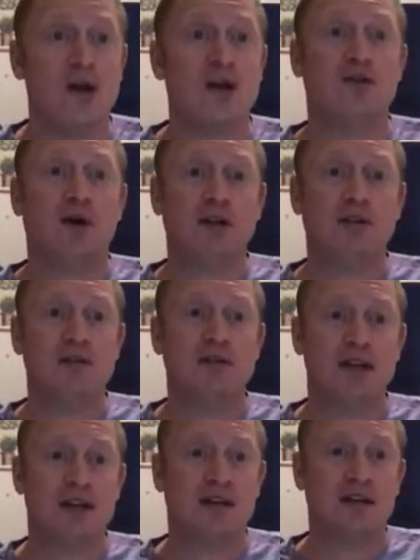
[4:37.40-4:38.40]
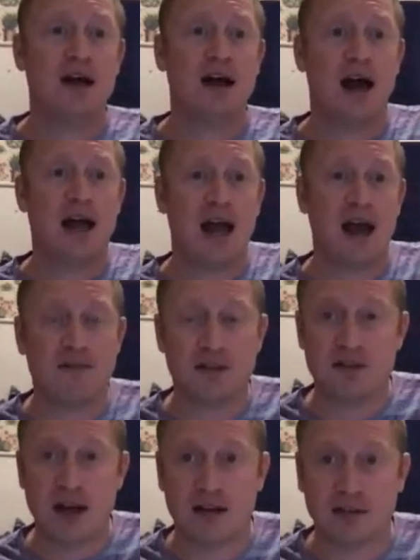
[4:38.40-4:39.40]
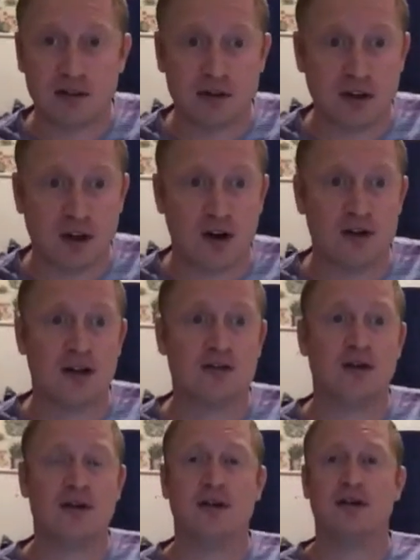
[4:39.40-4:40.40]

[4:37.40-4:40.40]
So one of them says, I have access to the card, as well.